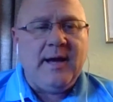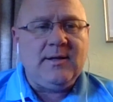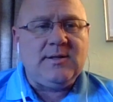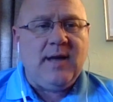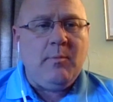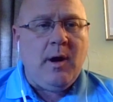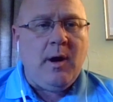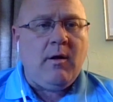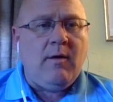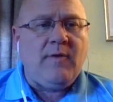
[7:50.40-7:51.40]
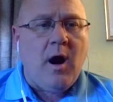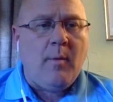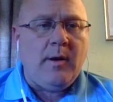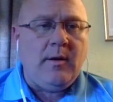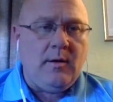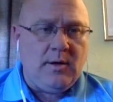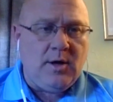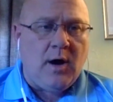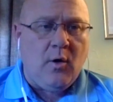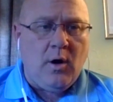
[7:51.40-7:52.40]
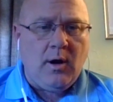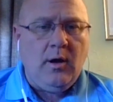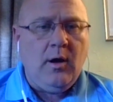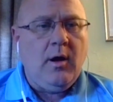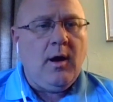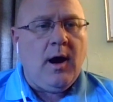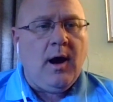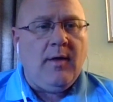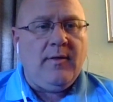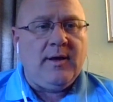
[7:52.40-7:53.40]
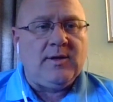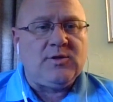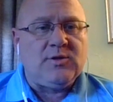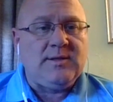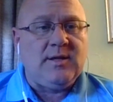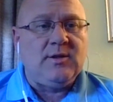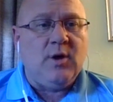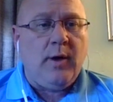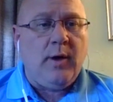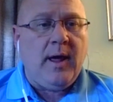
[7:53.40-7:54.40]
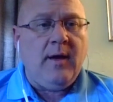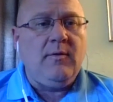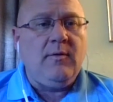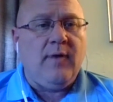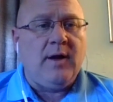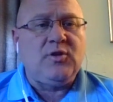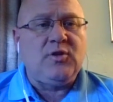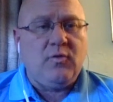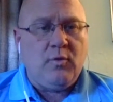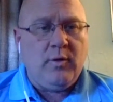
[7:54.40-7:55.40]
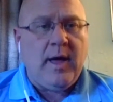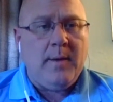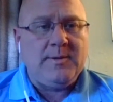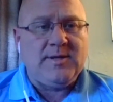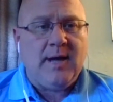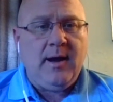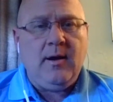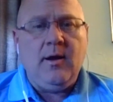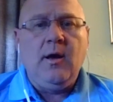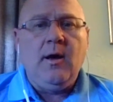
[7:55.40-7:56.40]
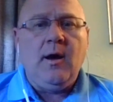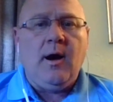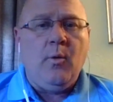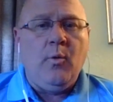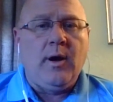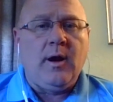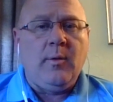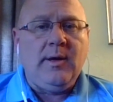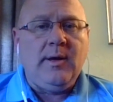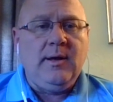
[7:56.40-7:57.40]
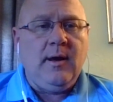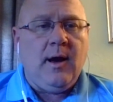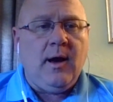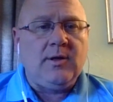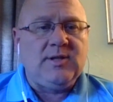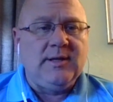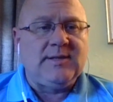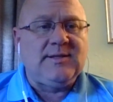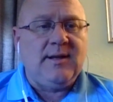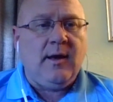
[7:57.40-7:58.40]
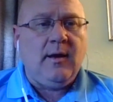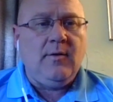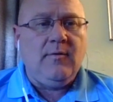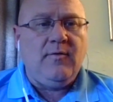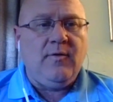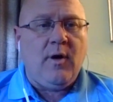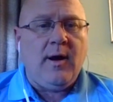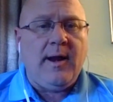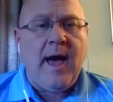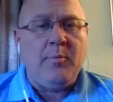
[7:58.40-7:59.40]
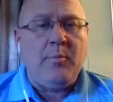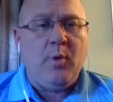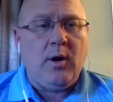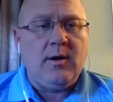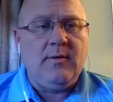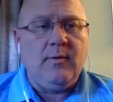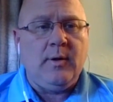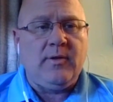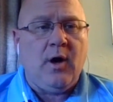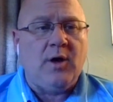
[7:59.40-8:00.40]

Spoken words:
stmaryofcarmen.org. There's ways to donate funds through that website. We're going to be soliciting for an ad book with also